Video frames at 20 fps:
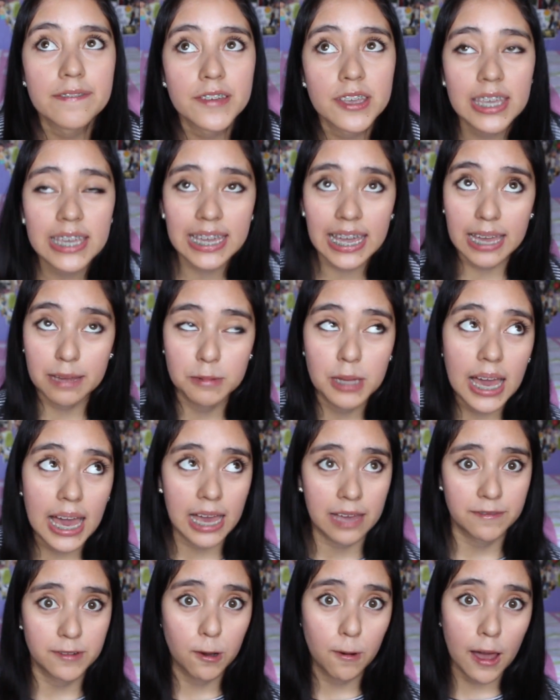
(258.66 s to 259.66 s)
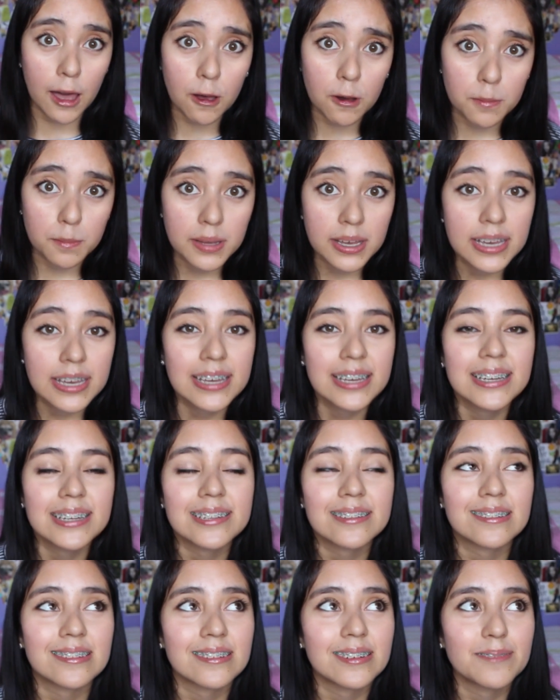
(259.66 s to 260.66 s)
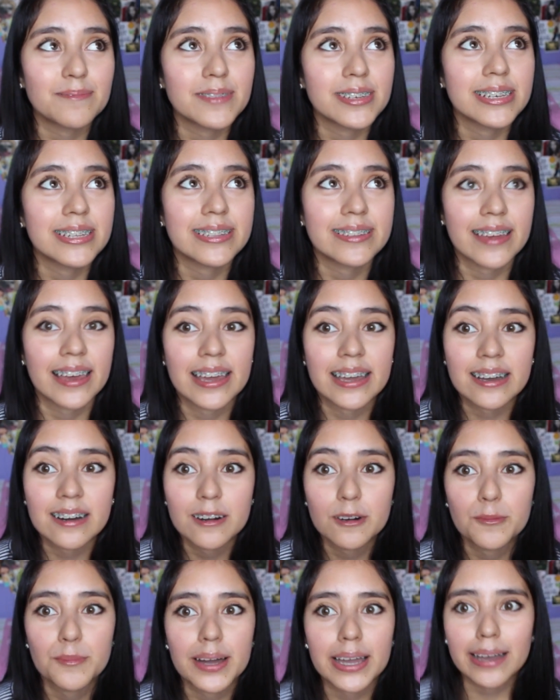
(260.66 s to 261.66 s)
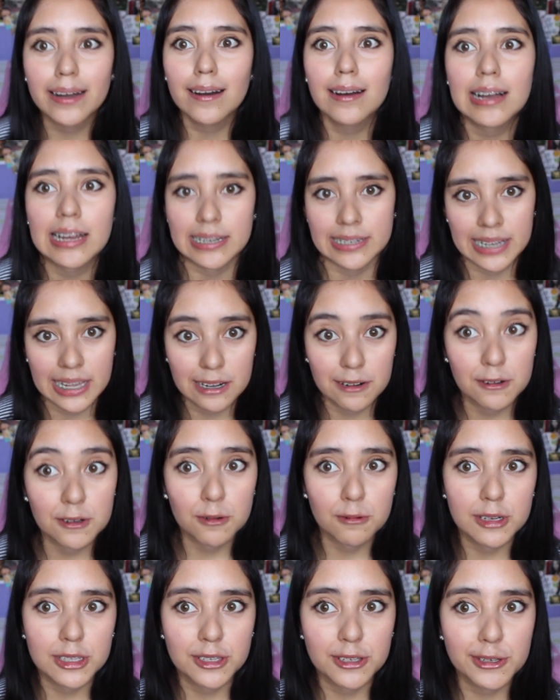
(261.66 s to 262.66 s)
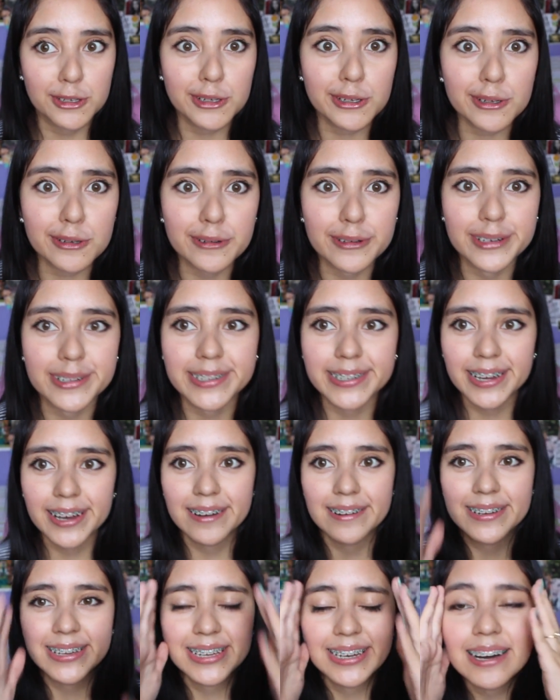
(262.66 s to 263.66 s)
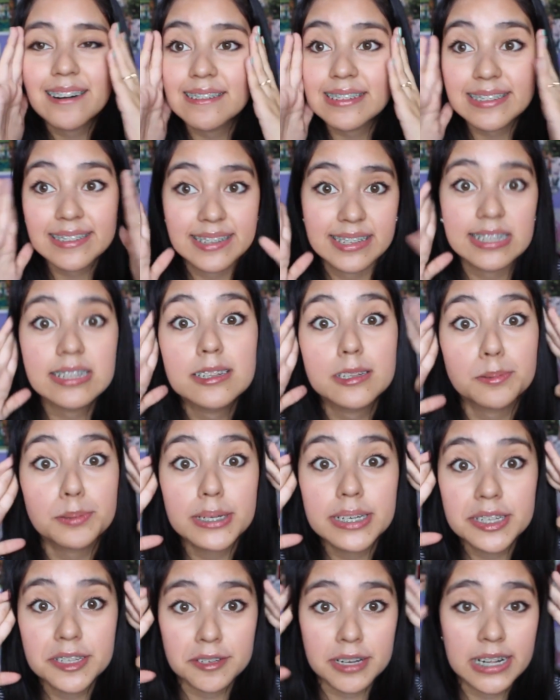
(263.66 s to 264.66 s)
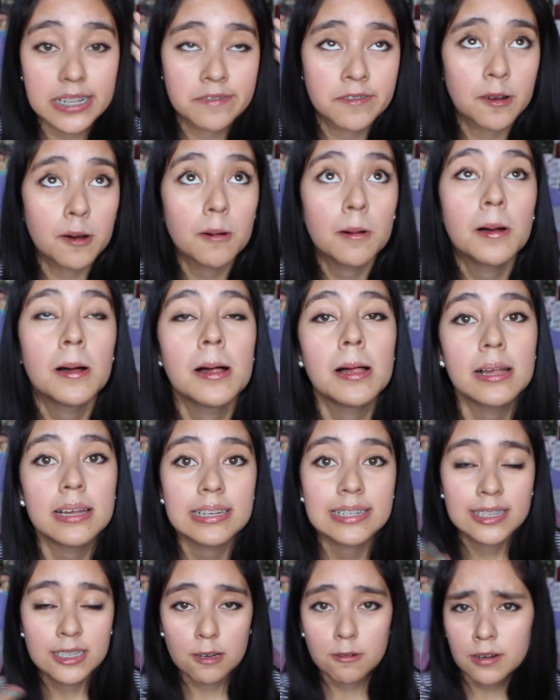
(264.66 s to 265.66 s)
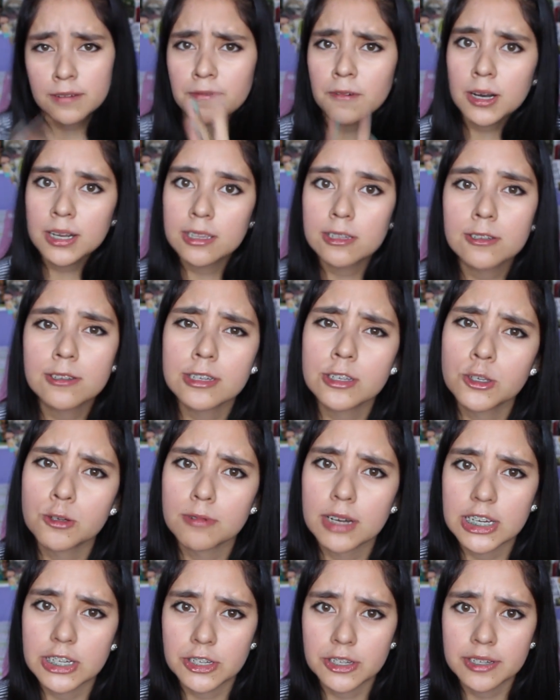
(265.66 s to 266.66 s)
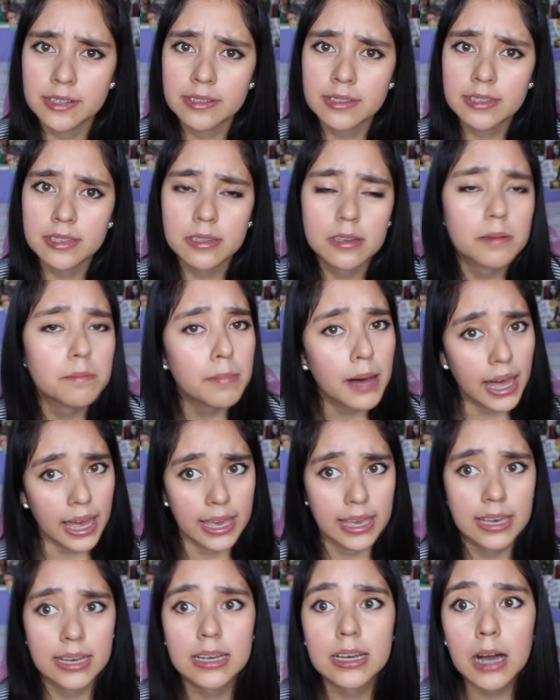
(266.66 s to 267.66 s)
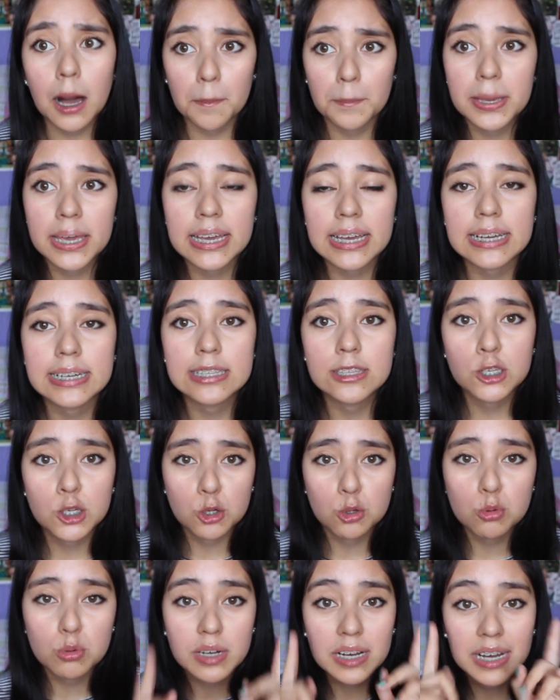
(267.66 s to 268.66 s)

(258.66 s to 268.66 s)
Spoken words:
feel I have no help. So I'm oh my gosh, I don't know what to do. So it's pretty stressful. So avoid those situations by coming to